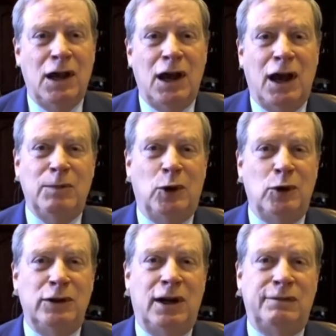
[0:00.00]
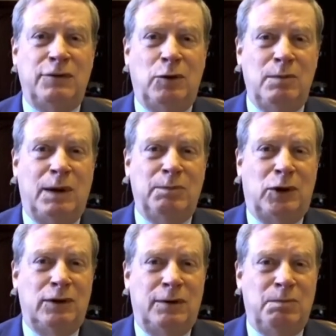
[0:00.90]
I'm old enough to
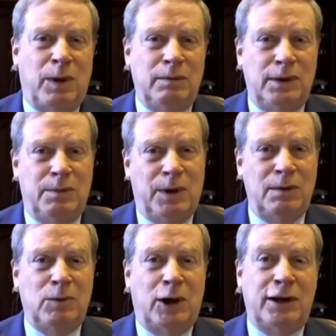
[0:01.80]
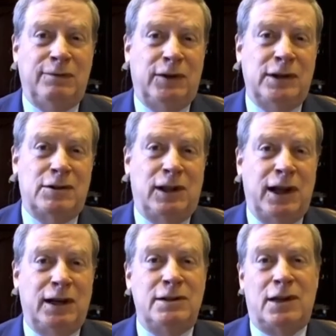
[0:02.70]
remember the bond market
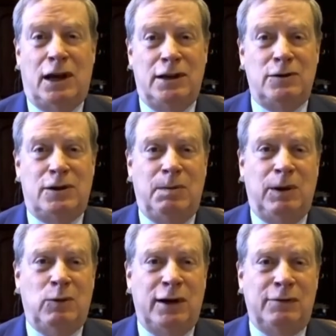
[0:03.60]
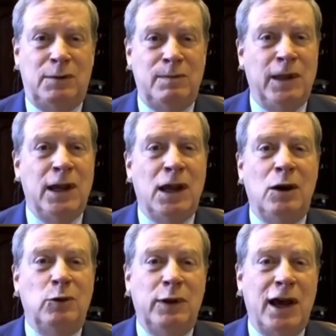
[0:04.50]
vigilantes. I used to be one of them.
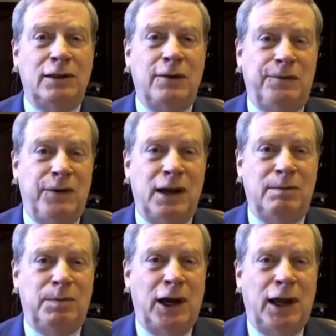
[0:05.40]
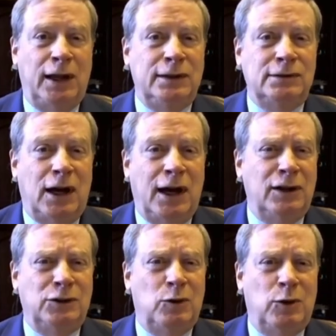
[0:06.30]
Without the Fed buying, I
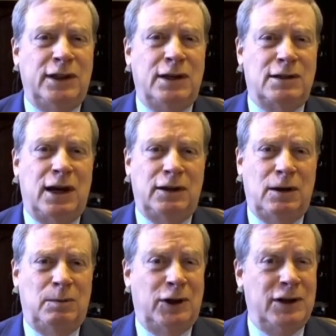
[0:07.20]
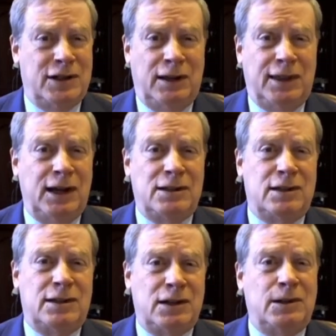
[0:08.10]
don't know what the exact number is. I think it's
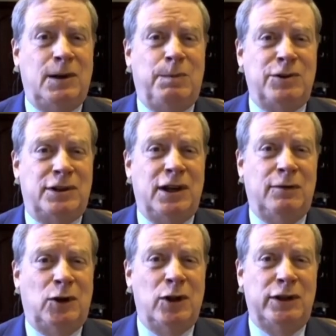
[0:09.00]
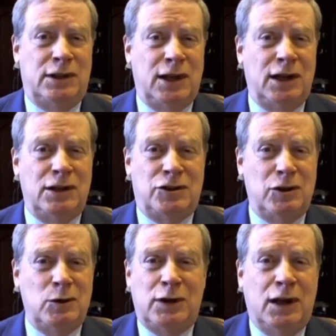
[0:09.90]
60% of all the debt issued.